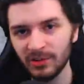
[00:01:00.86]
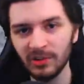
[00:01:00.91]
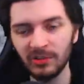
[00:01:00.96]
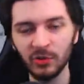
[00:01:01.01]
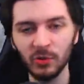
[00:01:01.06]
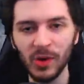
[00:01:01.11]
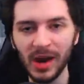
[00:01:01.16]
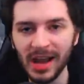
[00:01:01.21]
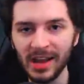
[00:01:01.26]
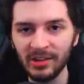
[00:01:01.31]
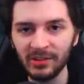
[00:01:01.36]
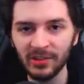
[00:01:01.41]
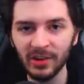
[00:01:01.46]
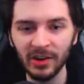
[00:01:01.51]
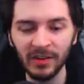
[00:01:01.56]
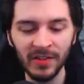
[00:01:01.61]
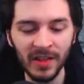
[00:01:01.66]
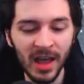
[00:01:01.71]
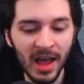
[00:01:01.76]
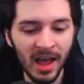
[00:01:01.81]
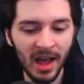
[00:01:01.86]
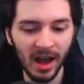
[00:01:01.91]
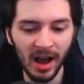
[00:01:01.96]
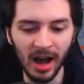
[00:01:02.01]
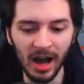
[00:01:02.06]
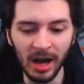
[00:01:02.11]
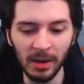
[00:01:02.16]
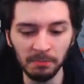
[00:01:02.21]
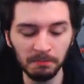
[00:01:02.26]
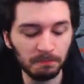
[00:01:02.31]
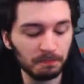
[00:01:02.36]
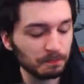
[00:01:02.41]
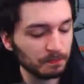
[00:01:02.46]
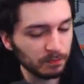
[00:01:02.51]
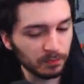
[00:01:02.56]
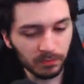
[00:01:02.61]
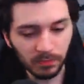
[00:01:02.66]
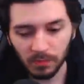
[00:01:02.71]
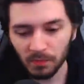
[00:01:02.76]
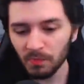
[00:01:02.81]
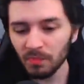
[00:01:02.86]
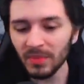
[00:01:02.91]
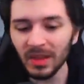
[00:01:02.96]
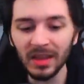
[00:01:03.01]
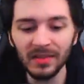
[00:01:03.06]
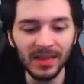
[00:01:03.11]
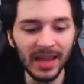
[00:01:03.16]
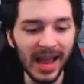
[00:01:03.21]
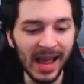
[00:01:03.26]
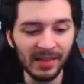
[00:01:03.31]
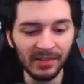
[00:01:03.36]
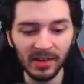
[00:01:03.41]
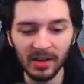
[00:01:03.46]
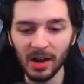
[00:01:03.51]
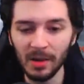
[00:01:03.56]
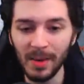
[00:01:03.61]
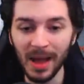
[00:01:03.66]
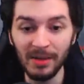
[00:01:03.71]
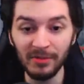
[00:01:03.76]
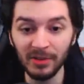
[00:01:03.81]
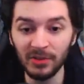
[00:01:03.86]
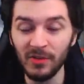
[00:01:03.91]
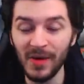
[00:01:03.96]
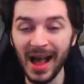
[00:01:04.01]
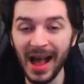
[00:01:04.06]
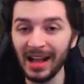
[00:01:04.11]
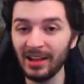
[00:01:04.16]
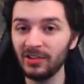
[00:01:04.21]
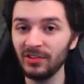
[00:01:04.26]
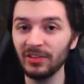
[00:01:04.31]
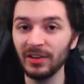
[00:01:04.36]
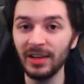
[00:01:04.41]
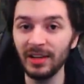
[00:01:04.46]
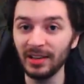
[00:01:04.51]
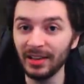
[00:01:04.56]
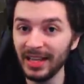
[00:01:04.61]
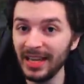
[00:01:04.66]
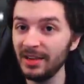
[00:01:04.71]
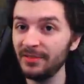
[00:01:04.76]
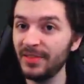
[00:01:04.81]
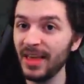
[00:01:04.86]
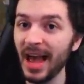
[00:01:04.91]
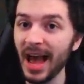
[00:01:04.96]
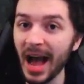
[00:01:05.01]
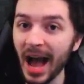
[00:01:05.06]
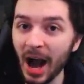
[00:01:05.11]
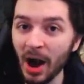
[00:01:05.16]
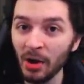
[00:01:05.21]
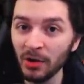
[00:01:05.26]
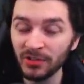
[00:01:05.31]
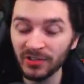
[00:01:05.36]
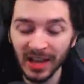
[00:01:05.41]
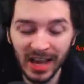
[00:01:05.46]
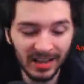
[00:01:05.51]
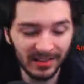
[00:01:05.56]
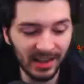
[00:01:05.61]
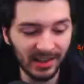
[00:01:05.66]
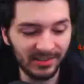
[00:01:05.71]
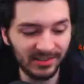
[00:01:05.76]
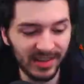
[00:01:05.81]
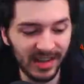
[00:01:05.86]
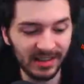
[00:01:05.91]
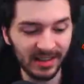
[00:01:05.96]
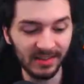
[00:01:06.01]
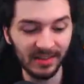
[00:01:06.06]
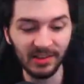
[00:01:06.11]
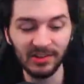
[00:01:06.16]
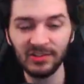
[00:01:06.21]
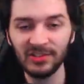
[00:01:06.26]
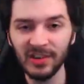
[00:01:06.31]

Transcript: situation. They ended up having to actually leave their house. They stayed in this